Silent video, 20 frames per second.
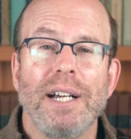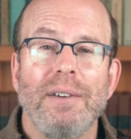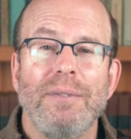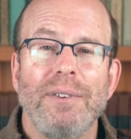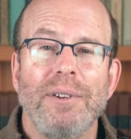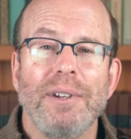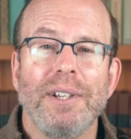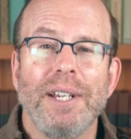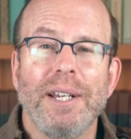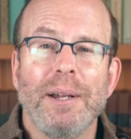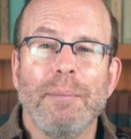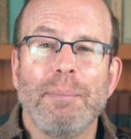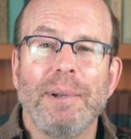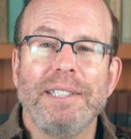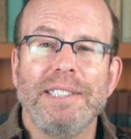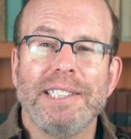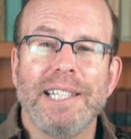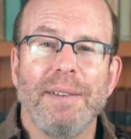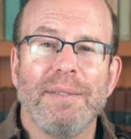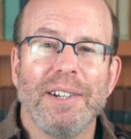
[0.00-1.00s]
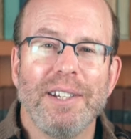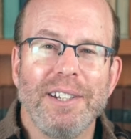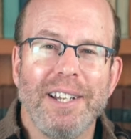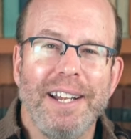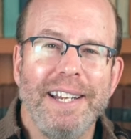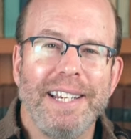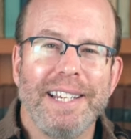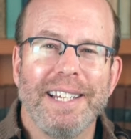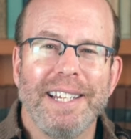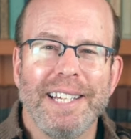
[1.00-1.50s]
helpful, please give it a
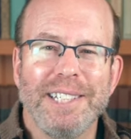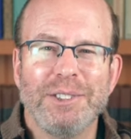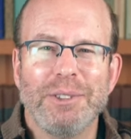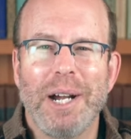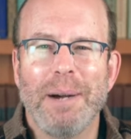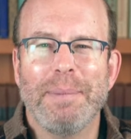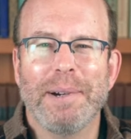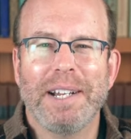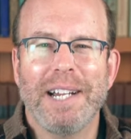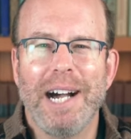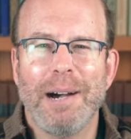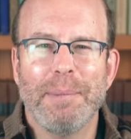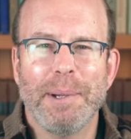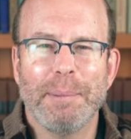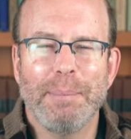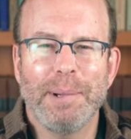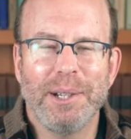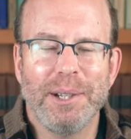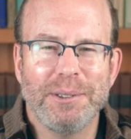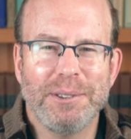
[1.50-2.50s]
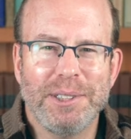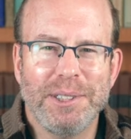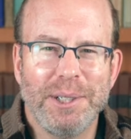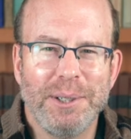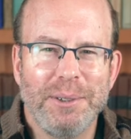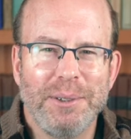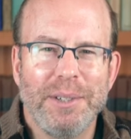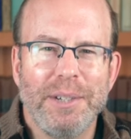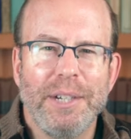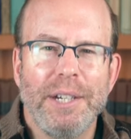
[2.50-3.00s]
like and drop a comment below
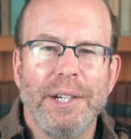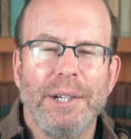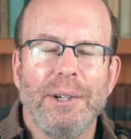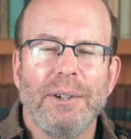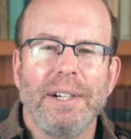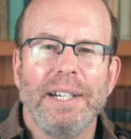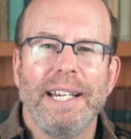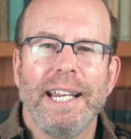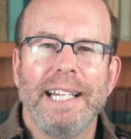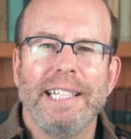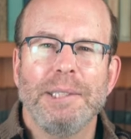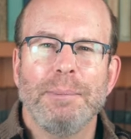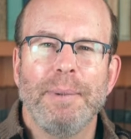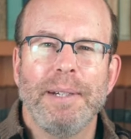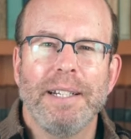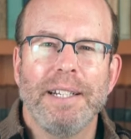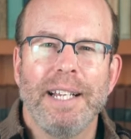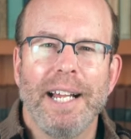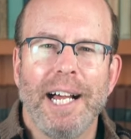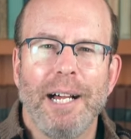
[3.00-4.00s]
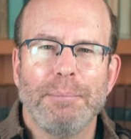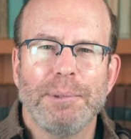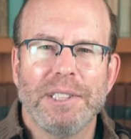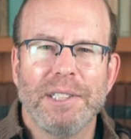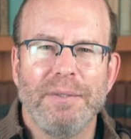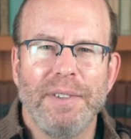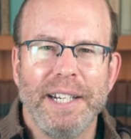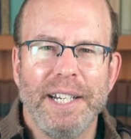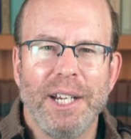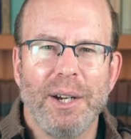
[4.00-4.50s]
too. Your engagement helps
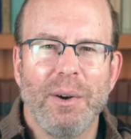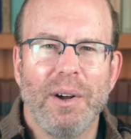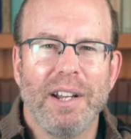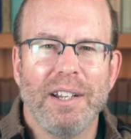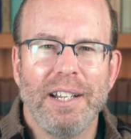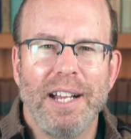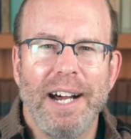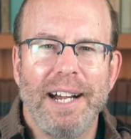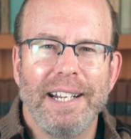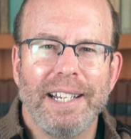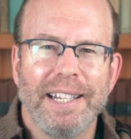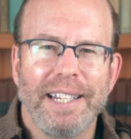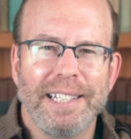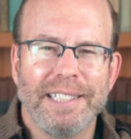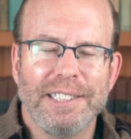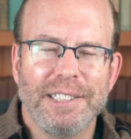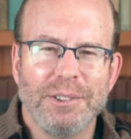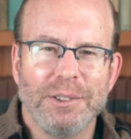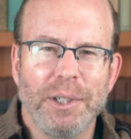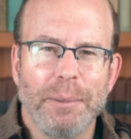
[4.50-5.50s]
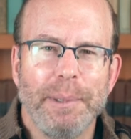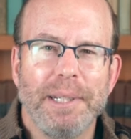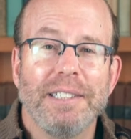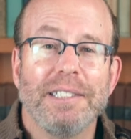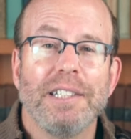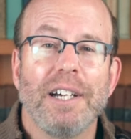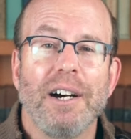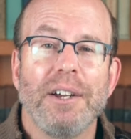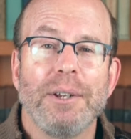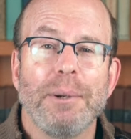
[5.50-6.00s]
the video a lot get
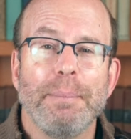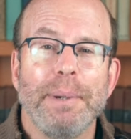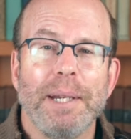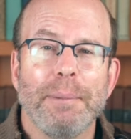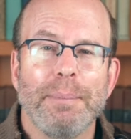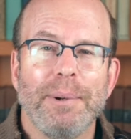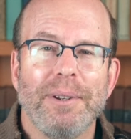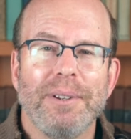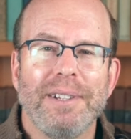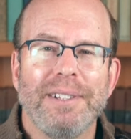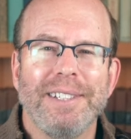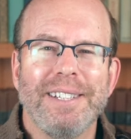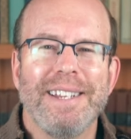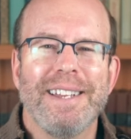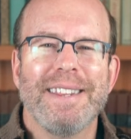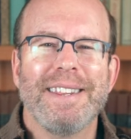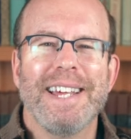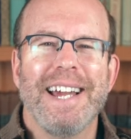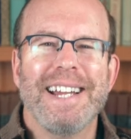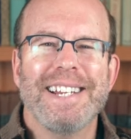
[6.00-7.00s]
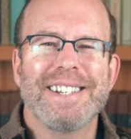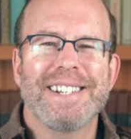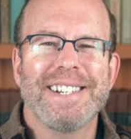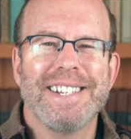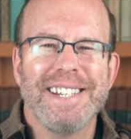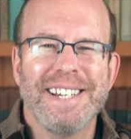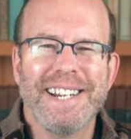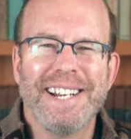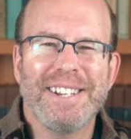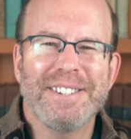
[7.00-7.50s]
distributed to other people. Thanks,
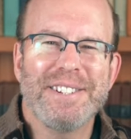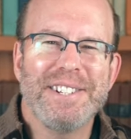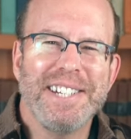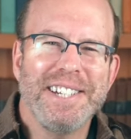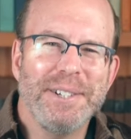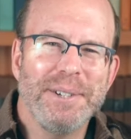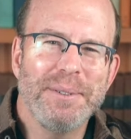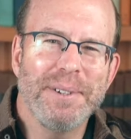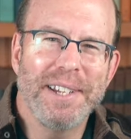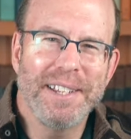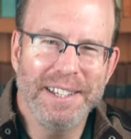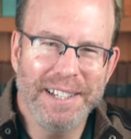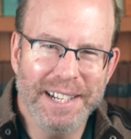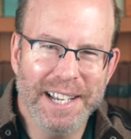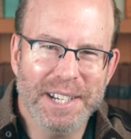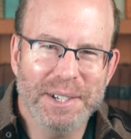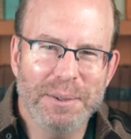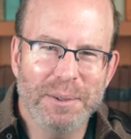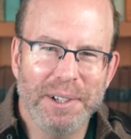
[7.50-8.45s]
and I'll see you in the next